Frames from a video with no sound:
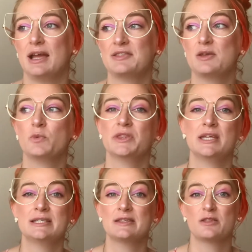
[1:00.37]
I think what they
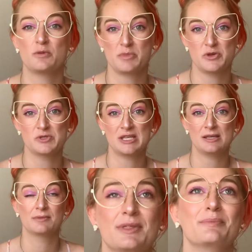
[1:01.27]
did in the musi
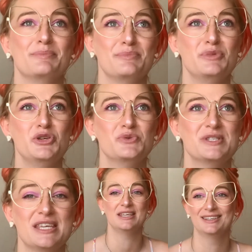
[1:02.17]
the
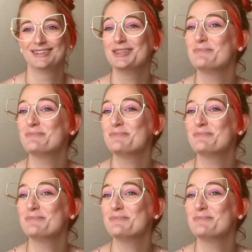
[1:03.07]
musi the